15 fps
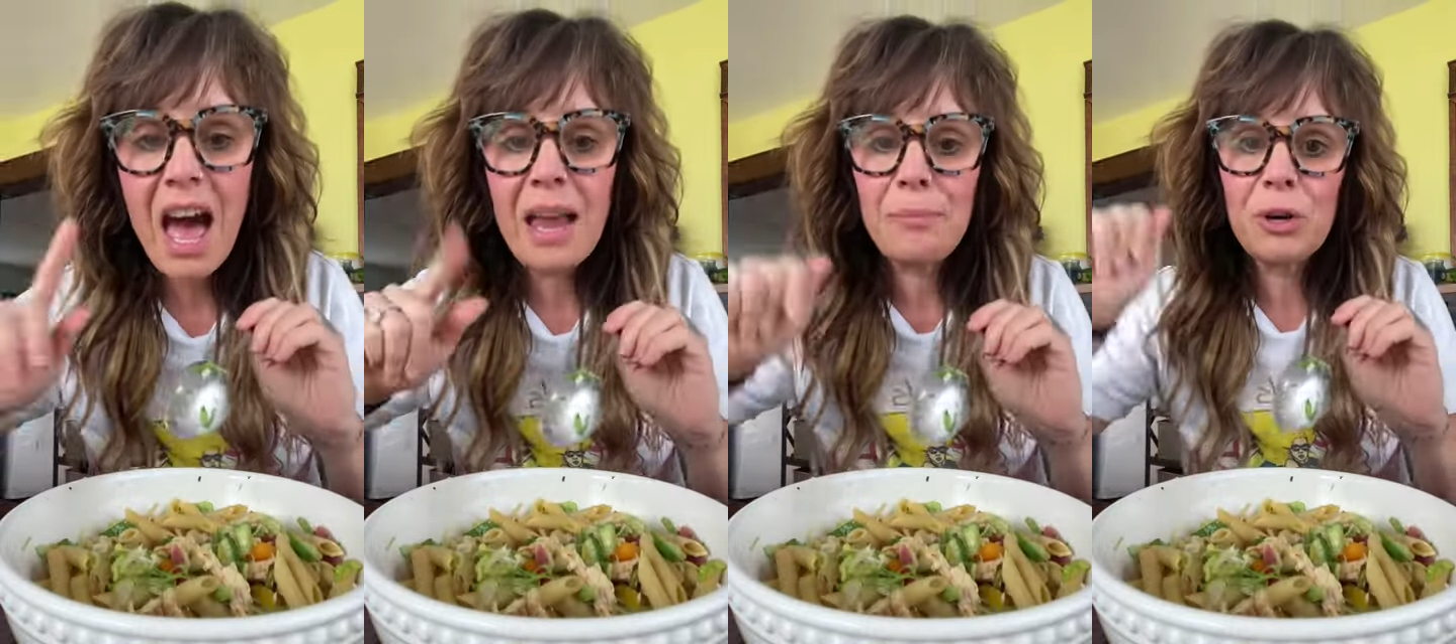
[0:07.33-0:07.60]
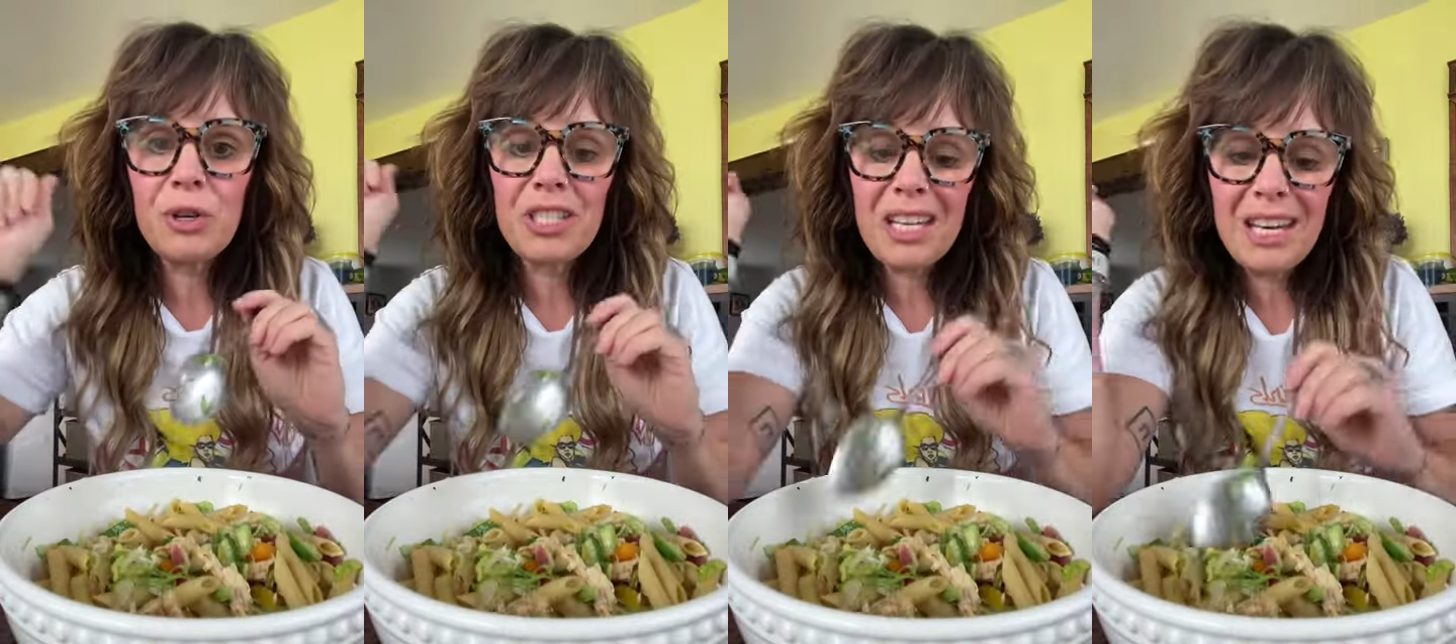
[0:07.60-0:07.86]
High
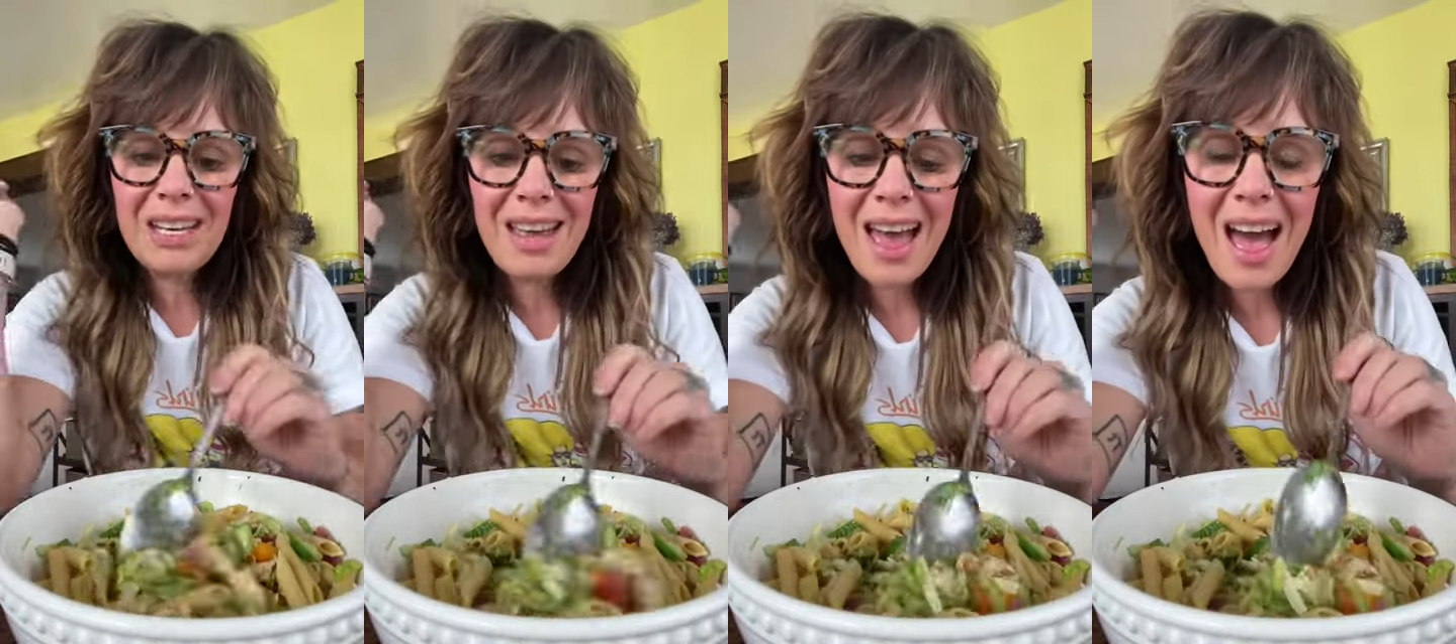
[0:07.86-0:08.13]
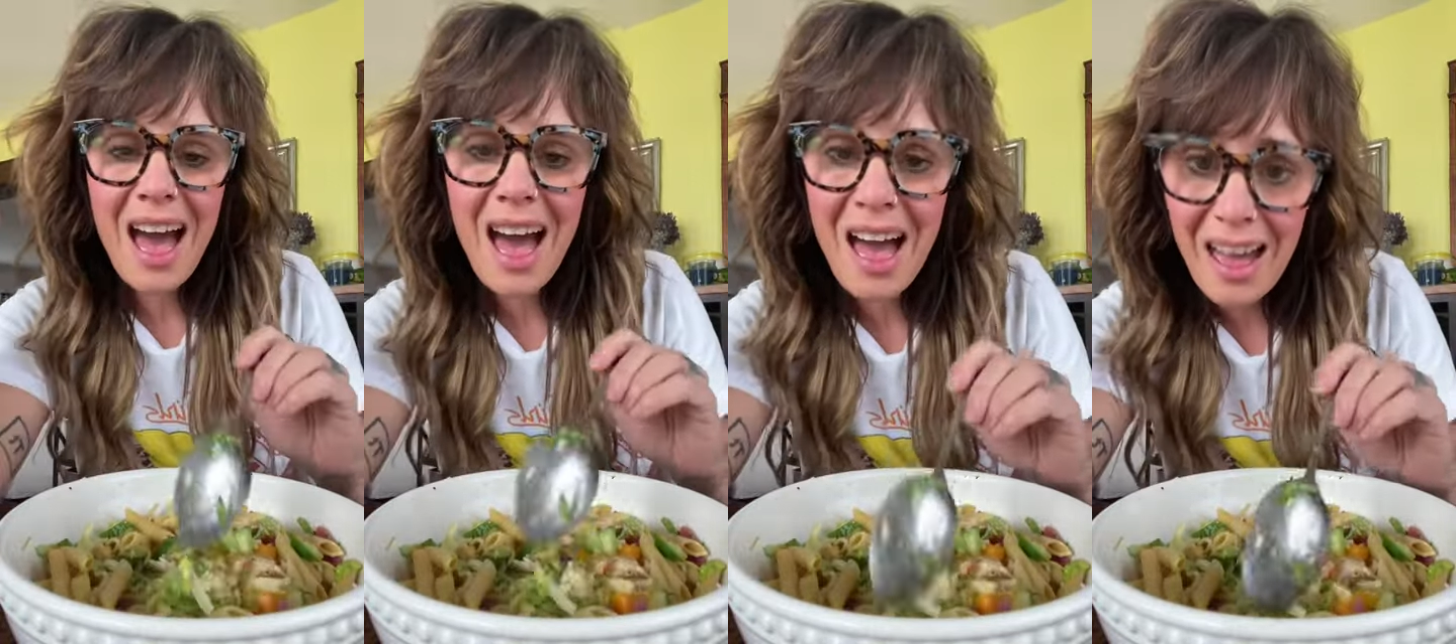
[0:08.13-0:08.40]
protein,
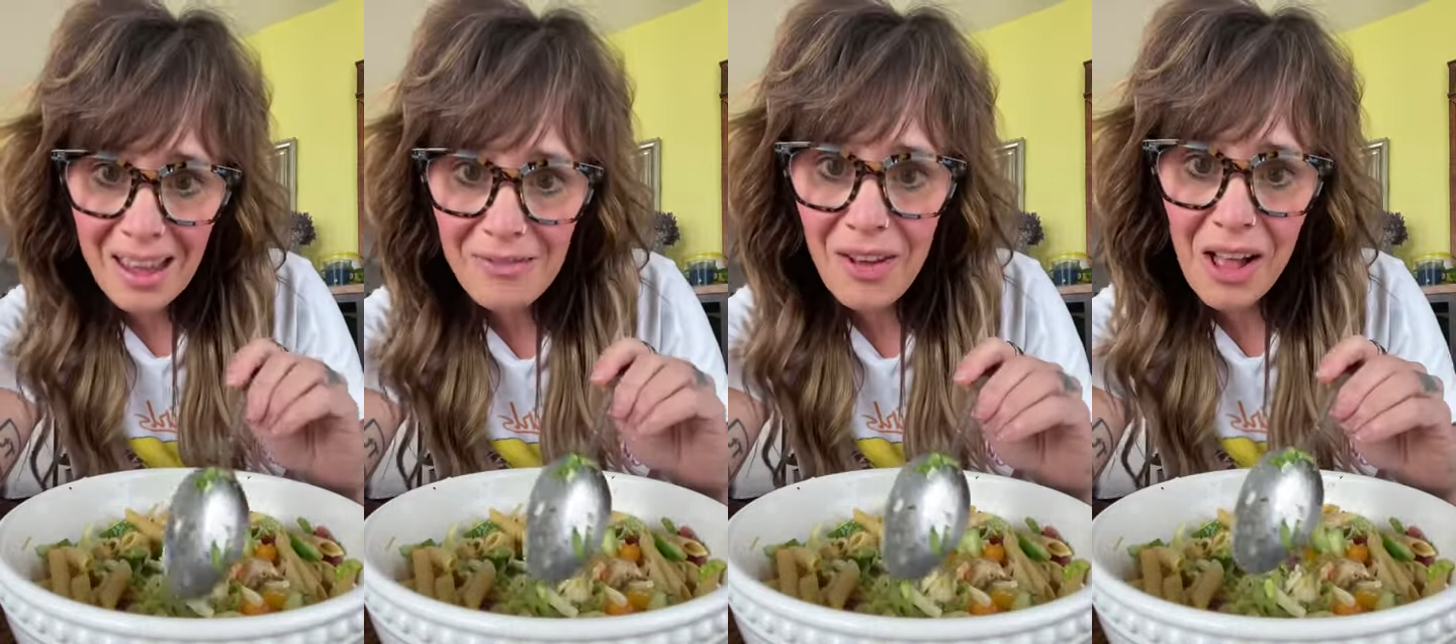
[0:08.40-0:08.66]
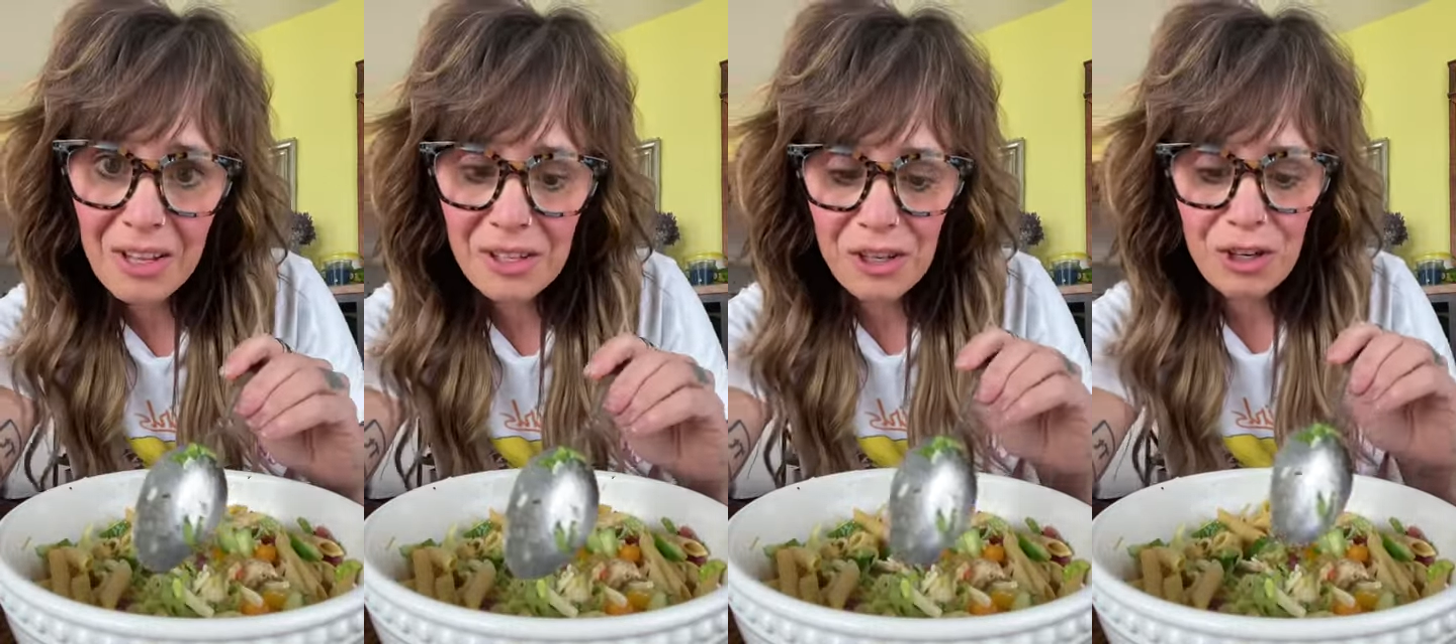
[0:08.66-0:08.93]
high
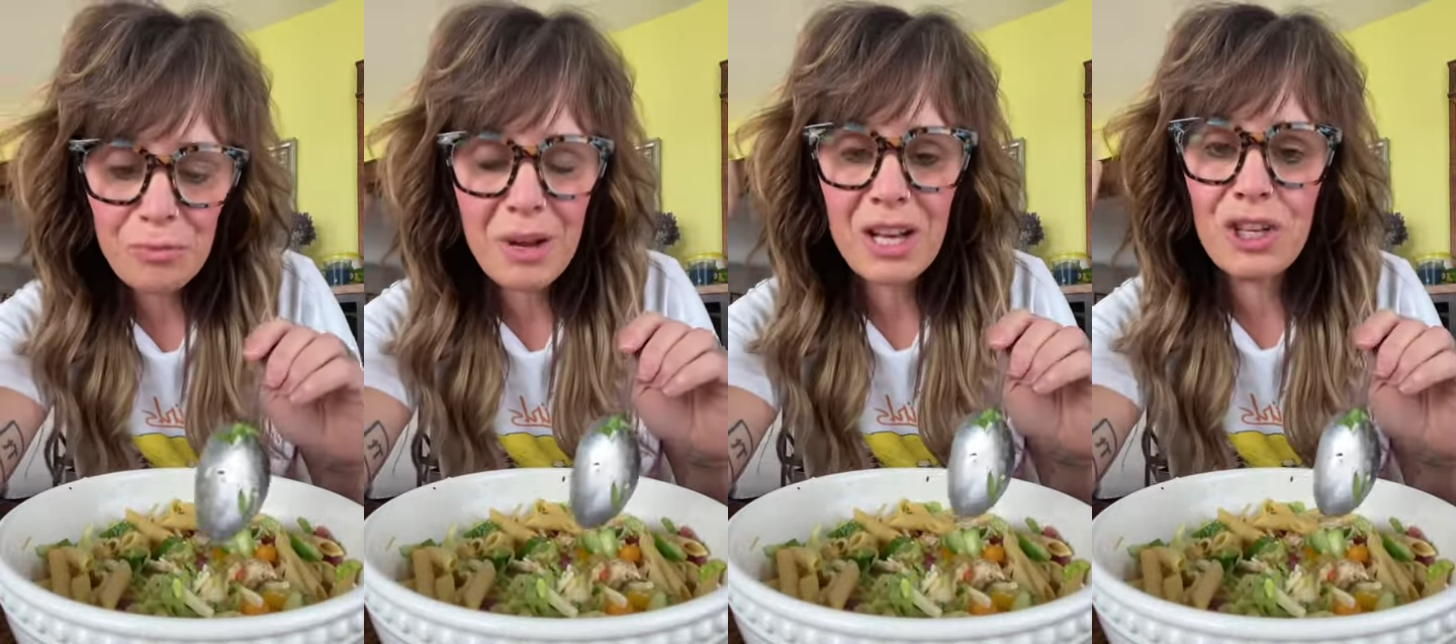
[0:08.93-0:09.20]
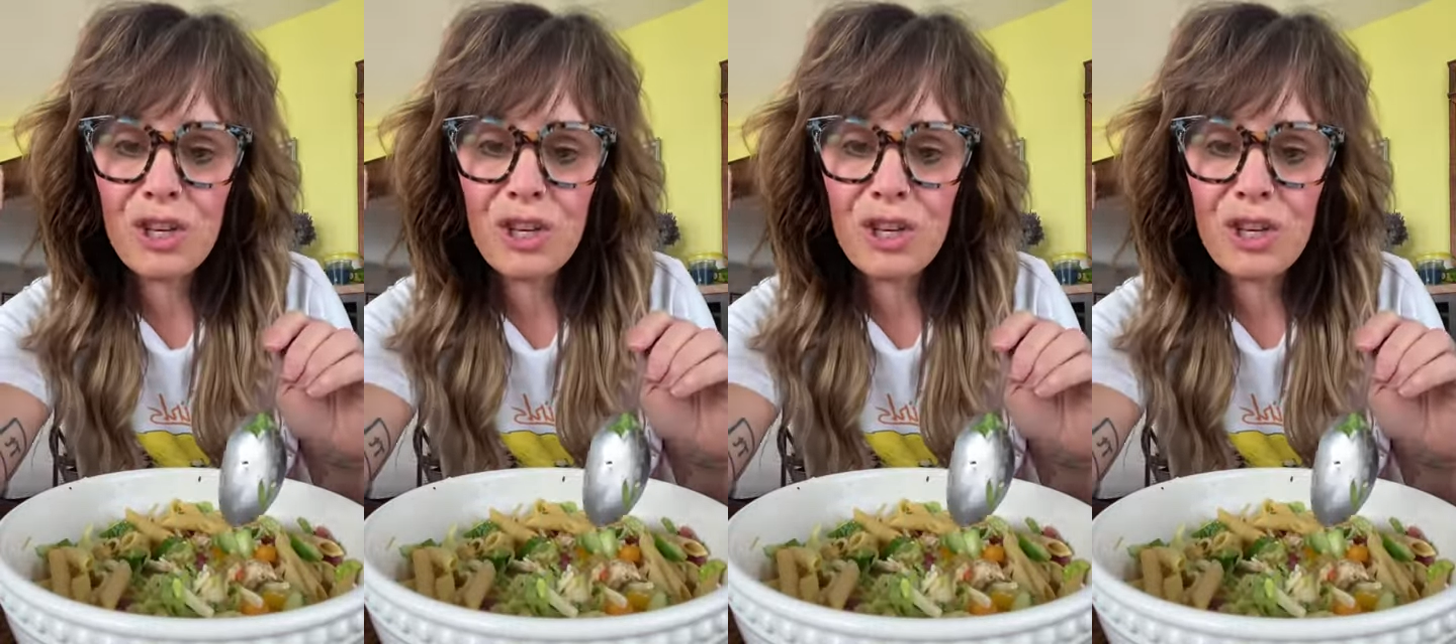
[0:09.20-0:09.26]
volume,